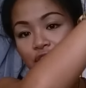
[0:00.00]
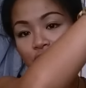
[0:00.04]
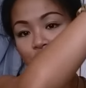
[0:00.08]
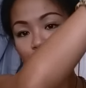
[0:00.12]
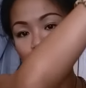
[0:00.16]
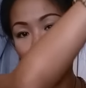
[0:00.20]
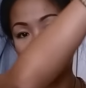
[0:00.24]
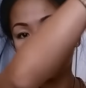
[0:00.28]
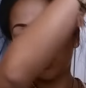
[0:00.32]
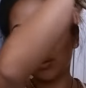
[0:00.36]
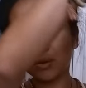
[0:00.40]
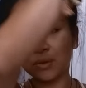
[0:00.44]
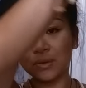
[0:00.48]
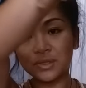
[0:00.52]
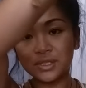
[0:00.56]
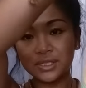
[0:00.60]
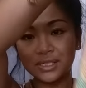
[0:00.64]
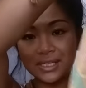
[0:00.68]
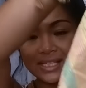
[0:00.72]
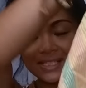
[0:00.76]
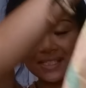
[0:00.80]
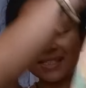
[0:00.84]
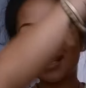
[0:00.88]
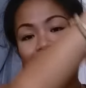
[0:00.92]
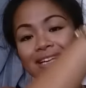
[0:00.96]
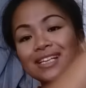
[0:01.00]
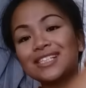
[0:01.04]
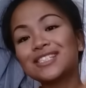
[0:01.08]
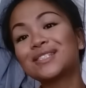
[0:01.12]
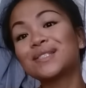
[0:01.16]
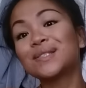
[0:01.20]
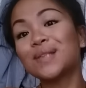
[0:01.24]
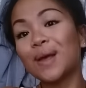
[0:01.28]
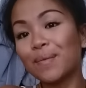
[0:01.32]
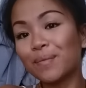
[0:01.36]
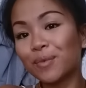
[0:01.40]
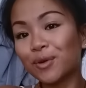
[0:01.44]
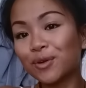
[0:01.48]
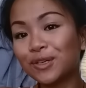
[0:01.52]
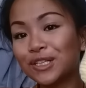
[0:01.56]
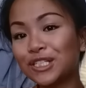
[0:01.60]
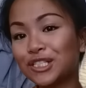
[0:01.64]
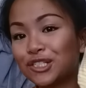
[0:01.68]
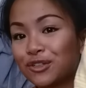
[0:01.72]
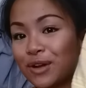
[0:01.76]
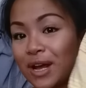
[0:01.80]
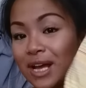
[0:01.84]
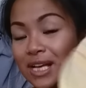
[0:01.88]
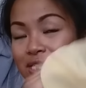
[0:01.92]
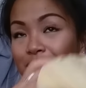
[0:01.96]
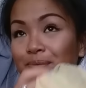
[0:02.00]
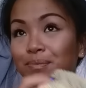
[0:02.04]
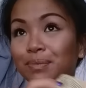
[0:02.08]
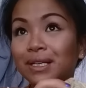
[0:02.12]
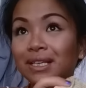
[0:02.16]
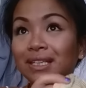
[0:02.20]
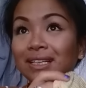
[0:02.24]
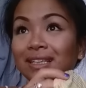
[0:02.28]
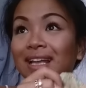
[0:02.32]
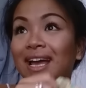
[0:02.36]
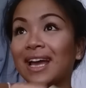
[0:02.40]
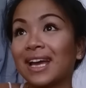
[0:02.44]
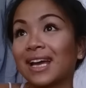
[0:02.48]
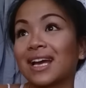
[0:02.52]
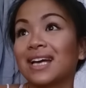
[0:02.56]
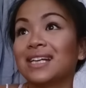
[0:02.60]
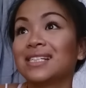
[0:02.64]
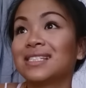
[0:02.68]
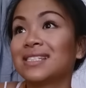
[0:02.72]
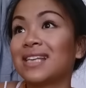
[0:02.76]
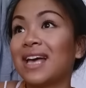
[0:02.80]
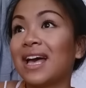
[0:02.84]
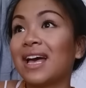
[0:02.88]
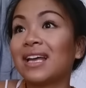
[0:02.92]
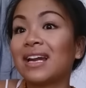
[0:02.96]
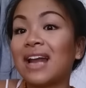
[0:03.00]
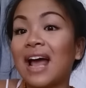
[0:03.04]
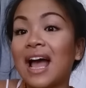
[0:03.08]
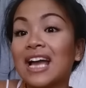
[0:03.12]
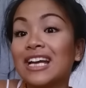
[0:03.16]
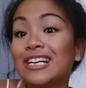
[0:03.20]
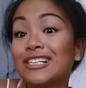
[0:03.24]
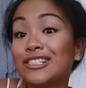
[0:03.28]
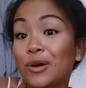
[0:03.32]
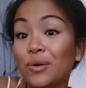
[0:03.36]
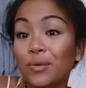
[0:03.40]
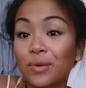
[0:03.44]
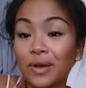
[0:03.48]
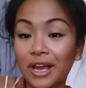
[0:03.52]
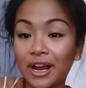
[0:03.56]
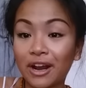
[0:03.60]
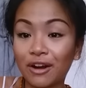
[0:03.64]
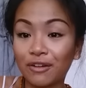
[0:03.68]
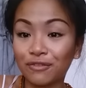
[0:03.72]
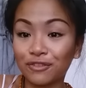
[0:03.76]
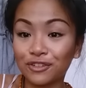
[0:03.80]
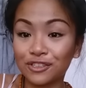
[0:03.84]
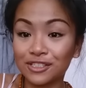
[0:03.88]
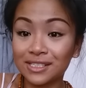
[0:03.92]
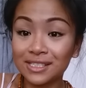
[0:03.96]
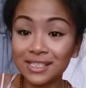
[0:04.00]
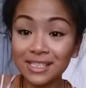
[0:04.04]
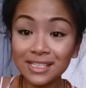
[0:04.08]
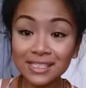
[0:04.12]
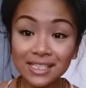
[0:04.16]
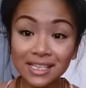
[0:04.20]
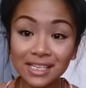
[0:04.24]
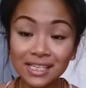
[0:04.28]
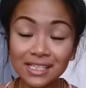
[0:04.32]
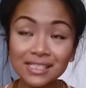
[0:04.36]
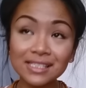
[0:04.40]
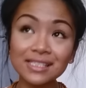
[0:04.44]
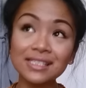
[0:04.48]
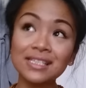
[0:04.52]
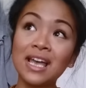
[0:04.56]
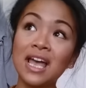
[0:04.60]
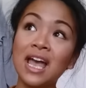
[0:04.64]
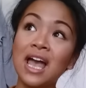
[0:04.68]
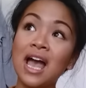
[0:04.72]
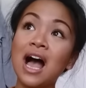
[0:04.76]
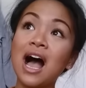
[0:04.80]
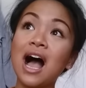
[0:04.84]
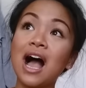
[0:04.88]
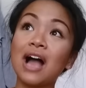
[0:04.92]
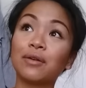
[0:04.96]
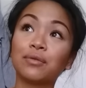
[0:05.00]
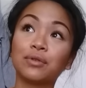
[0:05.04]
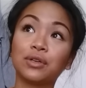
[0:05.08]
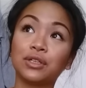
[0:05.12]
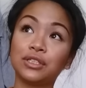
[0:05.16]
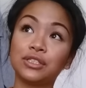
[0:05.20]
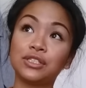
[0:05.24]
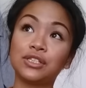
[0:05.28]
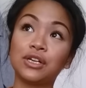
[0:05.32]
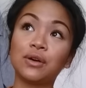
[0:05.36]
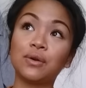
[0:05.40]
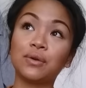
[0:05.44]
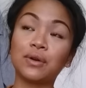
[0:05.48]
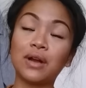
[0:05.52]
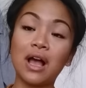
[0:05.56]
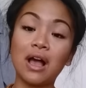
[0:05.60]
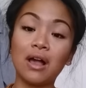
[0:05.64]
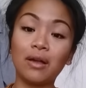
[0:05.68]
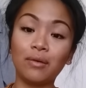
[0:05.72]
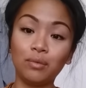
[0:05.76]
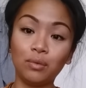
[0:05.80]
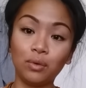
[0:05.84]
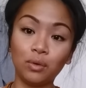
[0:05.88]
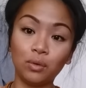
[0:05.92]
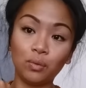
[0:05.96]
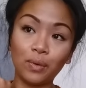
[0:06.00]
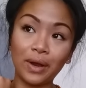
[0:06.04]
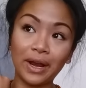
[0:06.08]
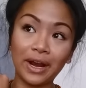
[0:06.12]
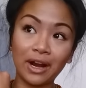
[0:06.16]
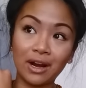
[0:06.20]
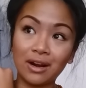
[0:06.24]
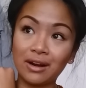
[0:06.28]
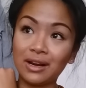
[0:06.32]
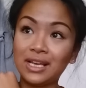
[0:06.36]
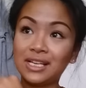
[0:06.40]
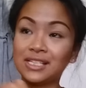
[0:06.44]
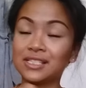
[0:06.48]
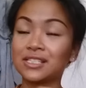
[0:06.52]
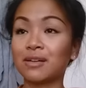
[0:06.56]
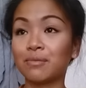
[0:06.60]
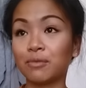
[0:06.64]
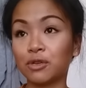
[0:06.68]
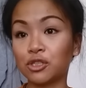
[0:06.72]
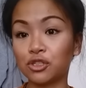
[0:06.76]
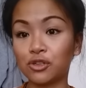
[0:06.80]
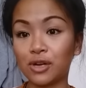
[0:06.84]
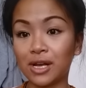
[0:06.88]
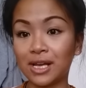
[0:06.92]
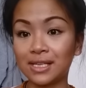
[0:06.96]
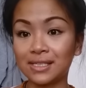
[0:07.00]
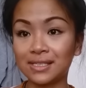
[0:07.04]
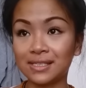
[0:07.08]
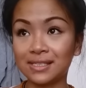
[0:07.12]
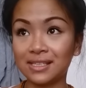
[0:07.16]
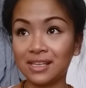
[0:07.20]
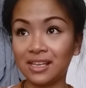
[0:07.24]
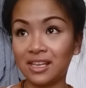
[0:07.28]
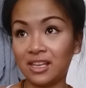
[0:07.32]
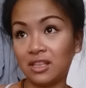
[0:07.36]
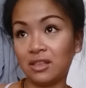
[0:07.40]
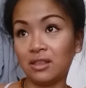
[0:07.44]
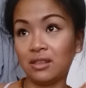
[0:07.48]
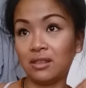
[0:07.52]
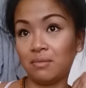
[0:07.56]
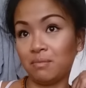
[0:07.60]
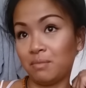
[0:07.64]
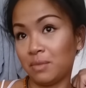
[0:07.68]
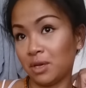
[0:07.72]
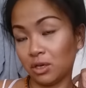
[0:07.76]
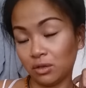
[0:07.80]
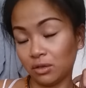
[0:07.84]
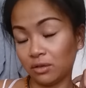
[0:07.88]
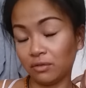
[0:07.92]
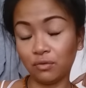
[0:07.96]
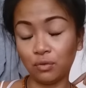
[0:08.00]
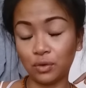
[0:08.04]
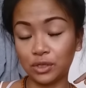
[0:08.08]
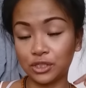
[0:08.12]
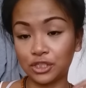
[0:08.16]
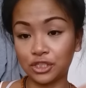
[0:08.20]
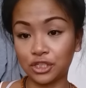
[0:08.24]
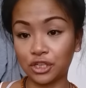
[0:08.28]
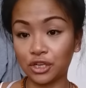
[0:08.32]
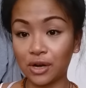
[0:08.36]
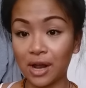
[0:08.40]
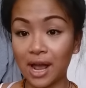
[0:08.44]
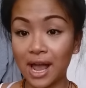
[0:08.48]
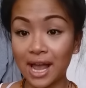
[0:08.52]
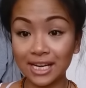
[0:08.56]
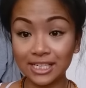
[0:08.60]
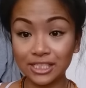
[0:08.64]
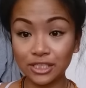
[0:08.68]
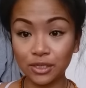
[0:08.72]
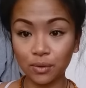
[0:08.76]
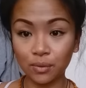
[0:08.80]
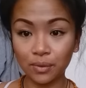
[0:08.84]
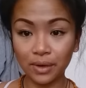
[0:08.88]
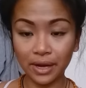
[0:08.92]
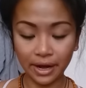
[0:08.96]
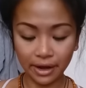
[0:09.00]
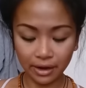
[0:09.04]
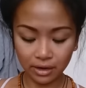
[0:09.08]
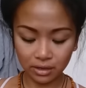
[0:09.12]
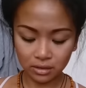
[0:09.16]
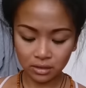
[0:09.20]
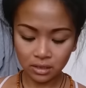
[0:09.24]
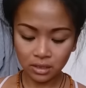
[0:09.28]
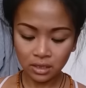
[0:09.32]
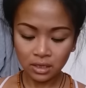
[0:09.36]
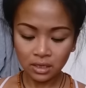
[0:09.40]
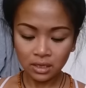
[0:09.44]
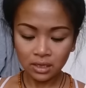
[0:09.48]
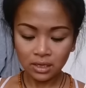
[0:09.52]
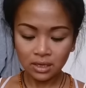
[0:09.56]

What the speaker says: cute, it's like a summery dress, but like I said, I don't care for seasons. I really don't. I will wear a summer dress in the middle of winter. I don't care.